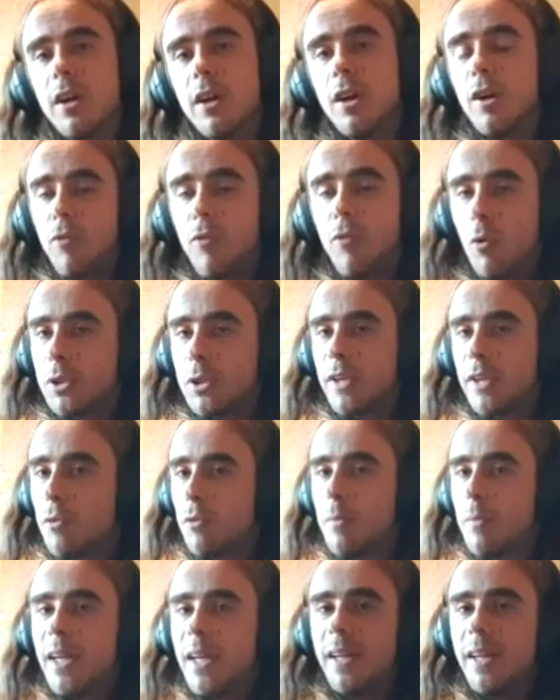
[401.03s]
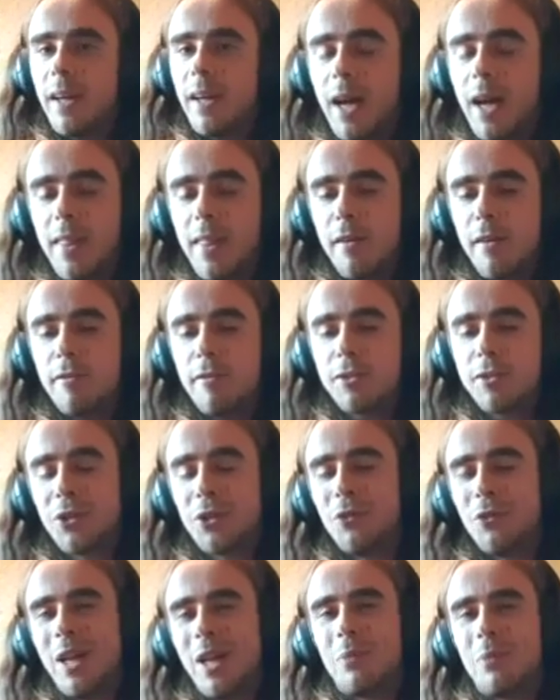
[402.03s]
fortunately for me, that fits
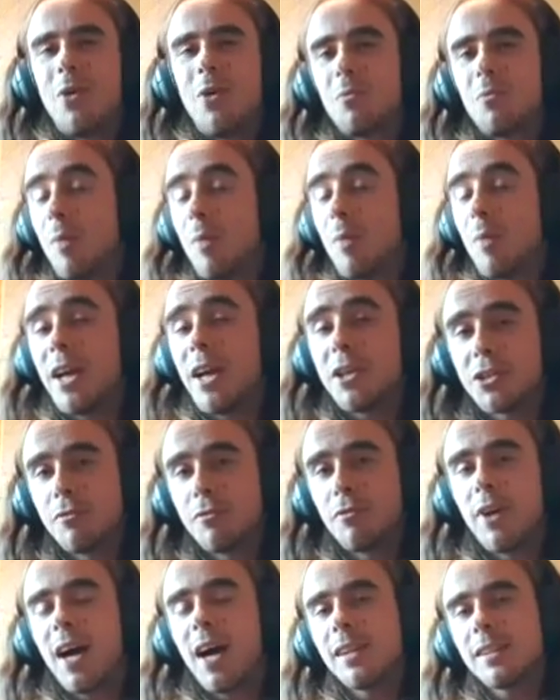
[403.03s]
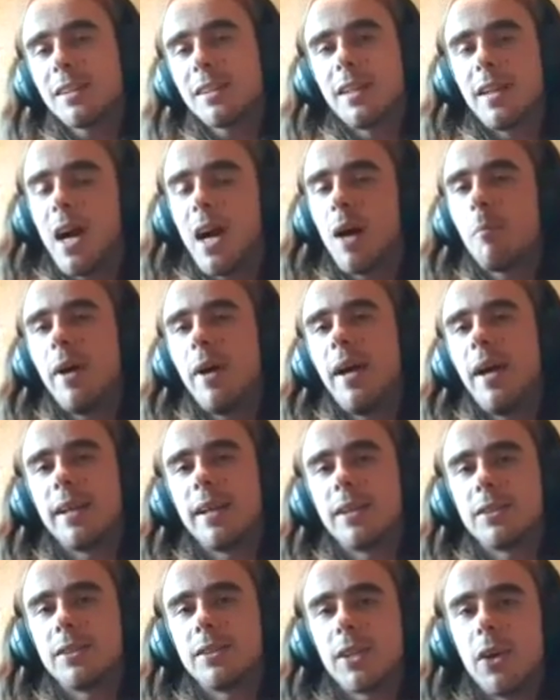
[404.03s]
really well with my passion for huts and hut
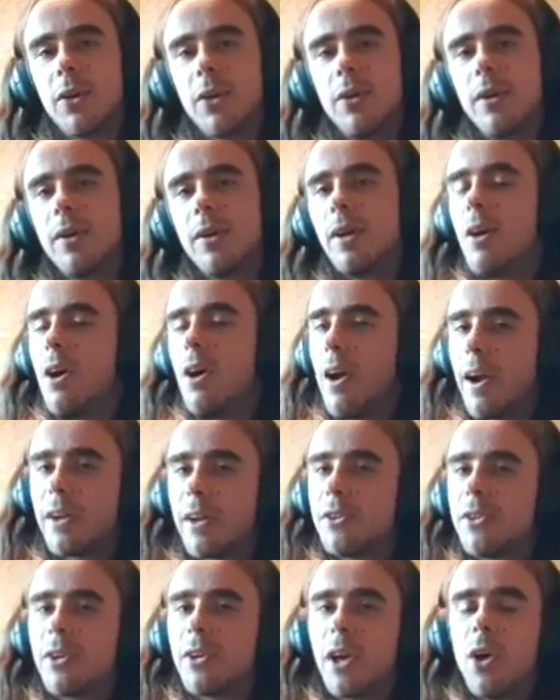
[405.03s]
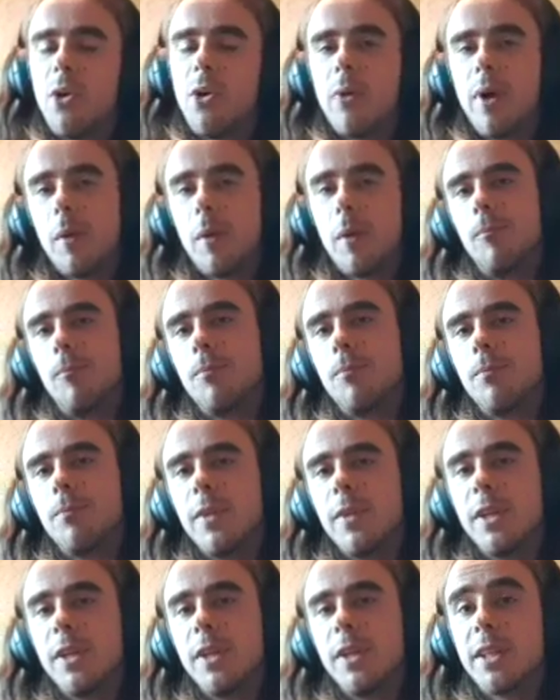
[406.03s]
bagging. So I get to go
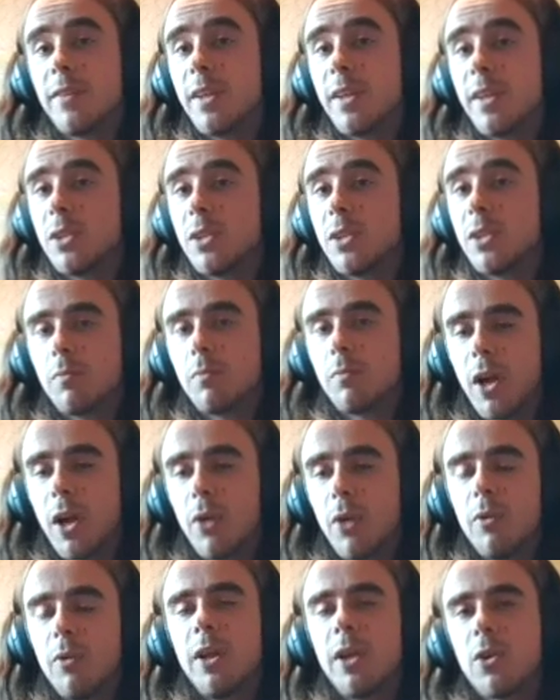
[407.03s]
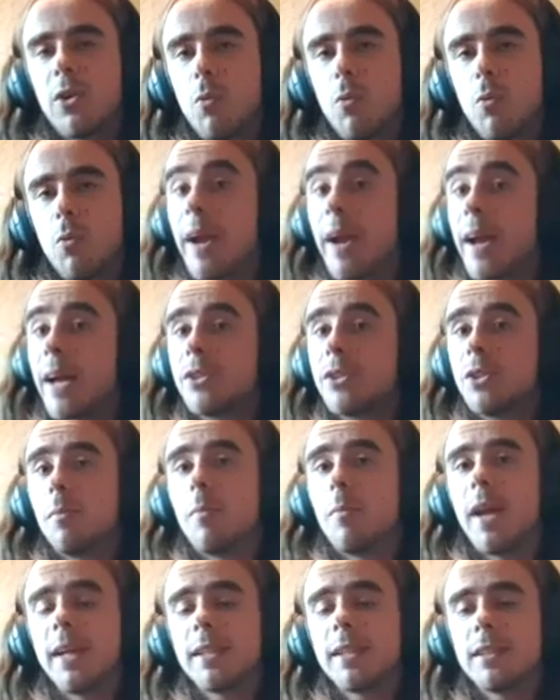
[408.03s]
into these, really cool
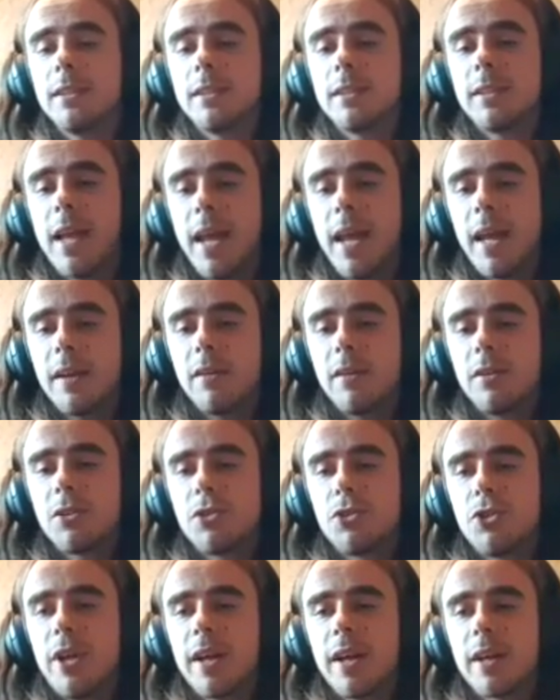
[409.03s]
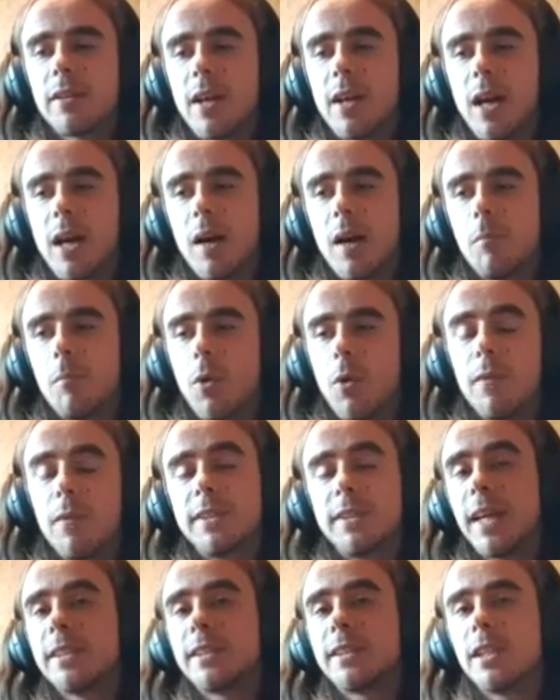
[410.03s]
backcountry places and check on these
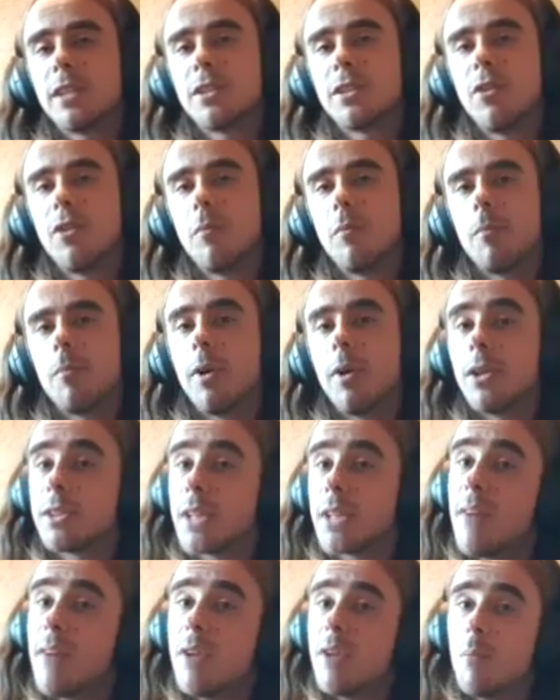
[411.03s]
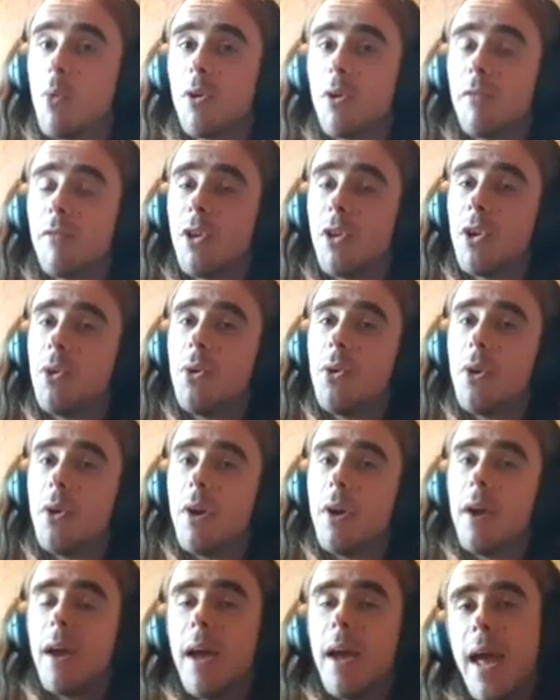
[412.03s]
assets from a safety point of view
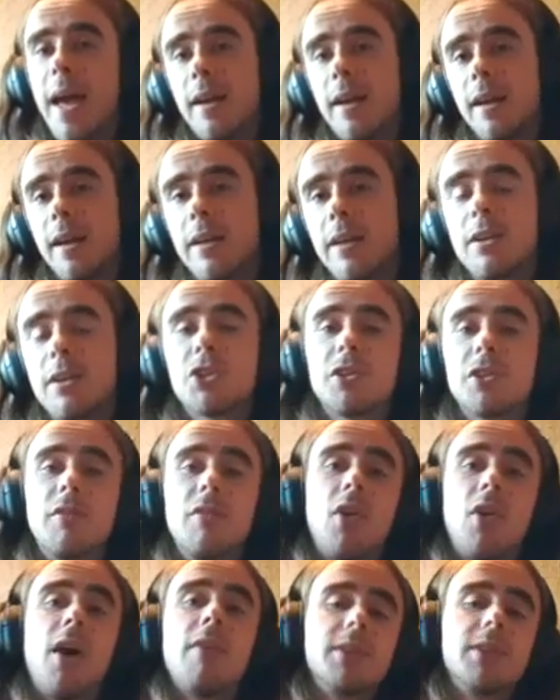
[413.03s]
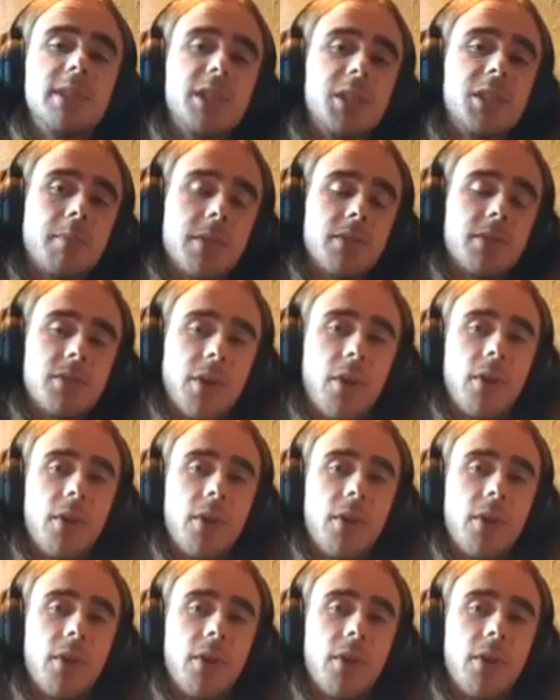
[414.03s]
and a condition of life assessment. So